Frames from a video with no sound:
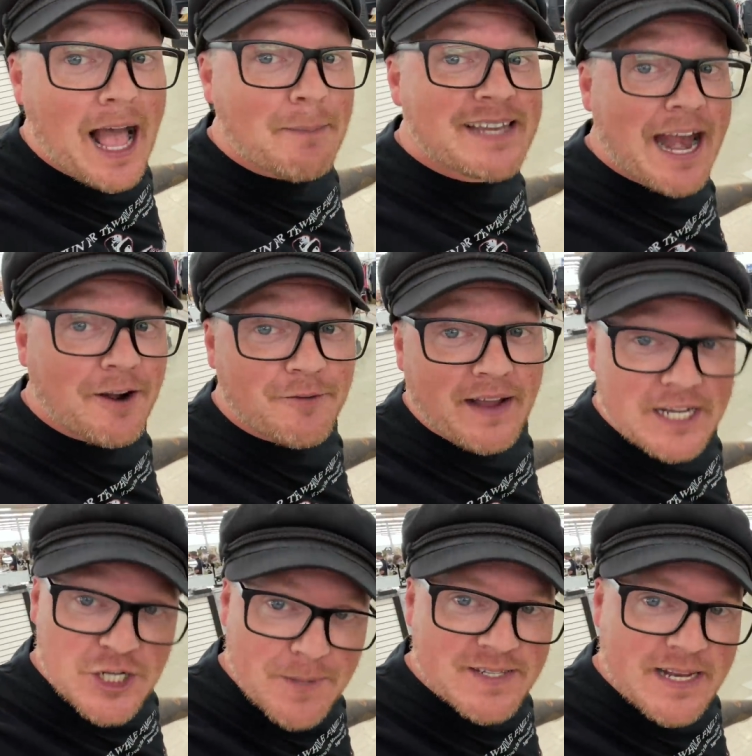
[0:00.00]
I'm terrified
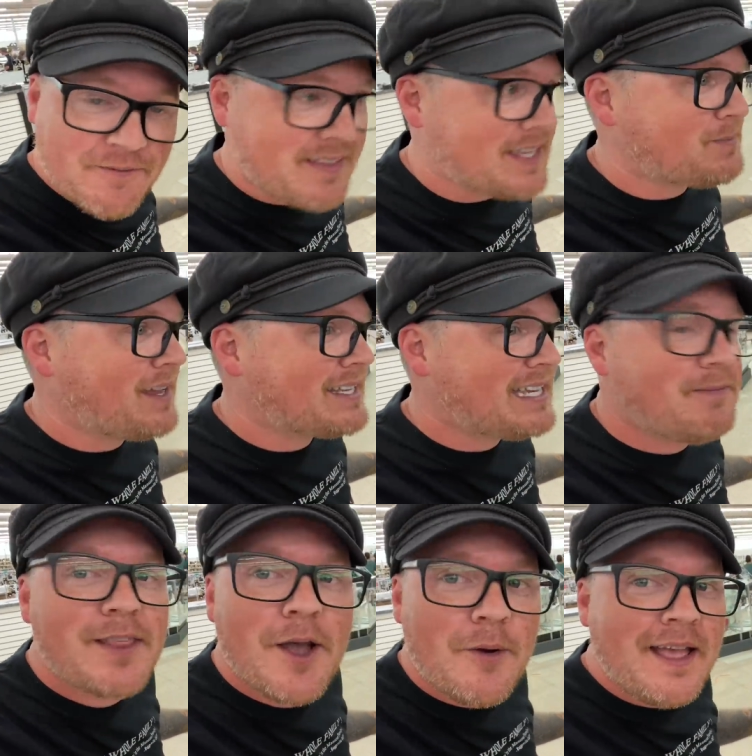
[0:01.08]
to ship stuff like this because
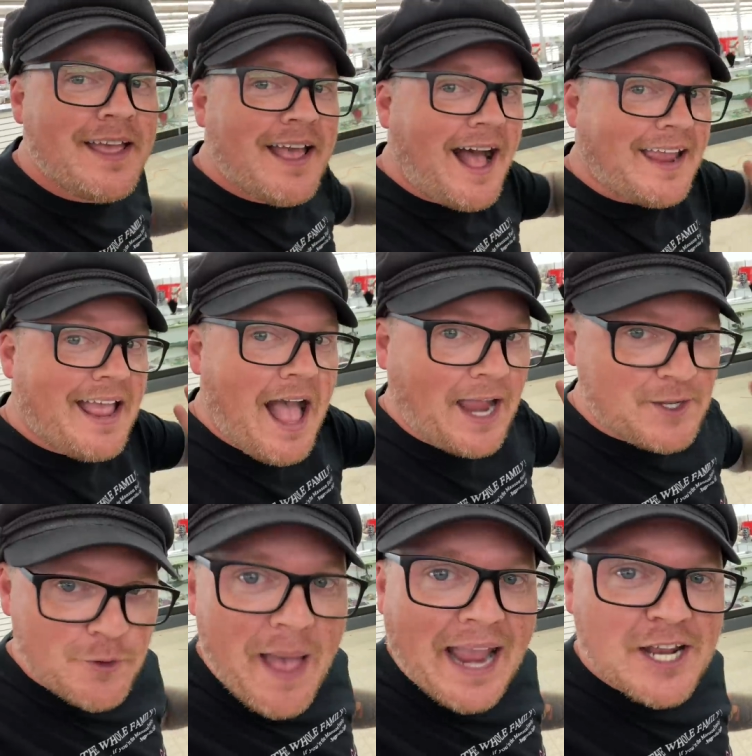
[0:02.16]
even though I
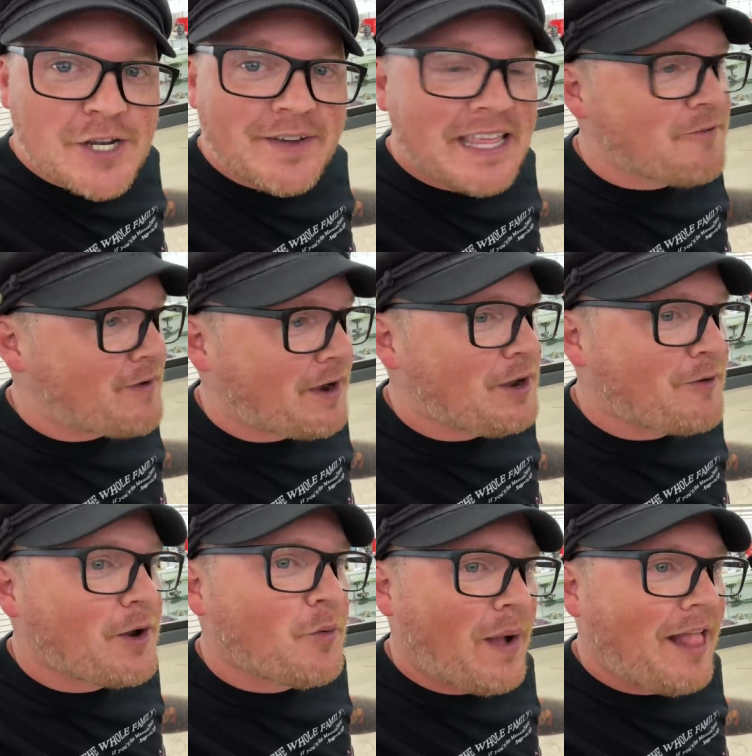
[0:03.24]
do package everything very,
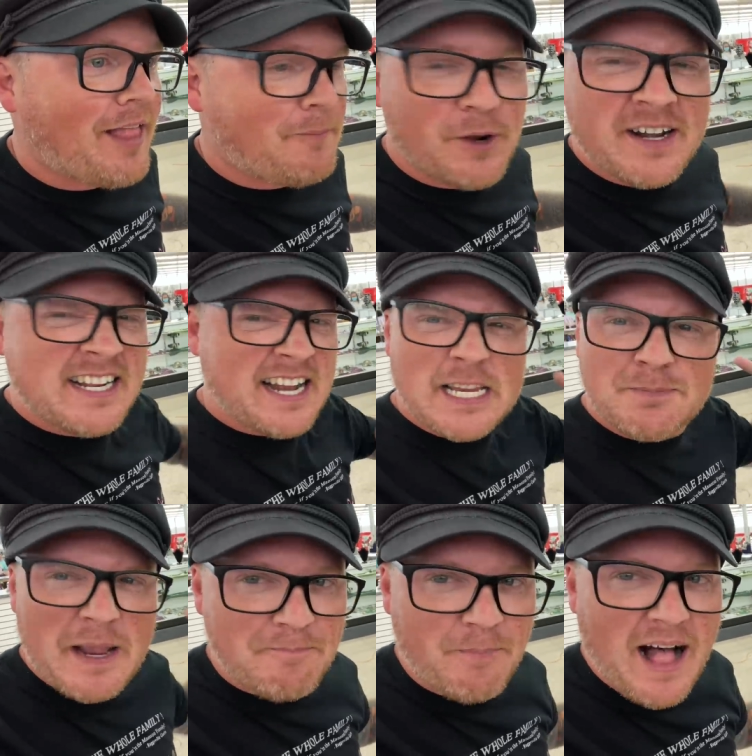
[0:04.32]
very well, I put it in a nice
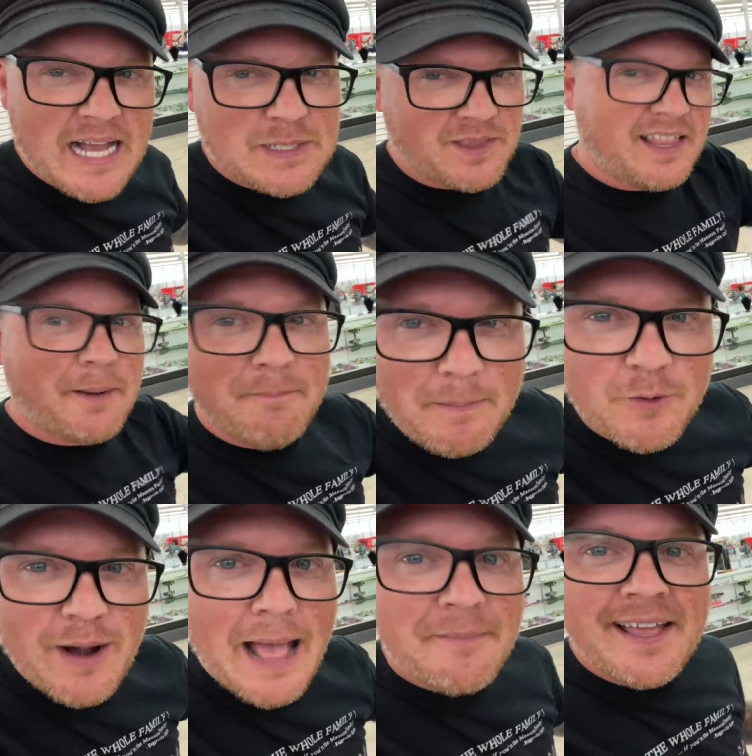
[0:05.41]
big box with a lot of bubble
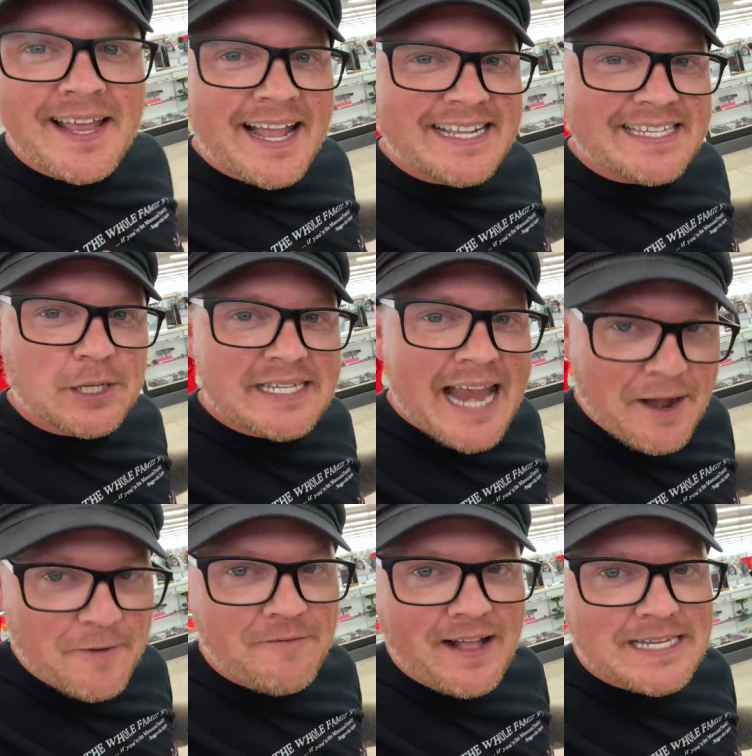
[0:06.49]
wrap, it still
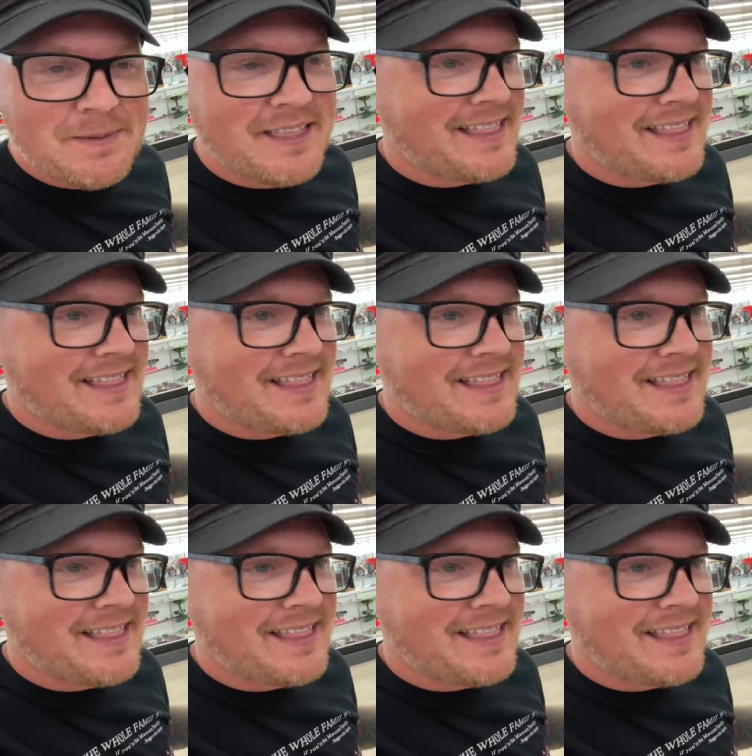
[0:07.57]
terrifies me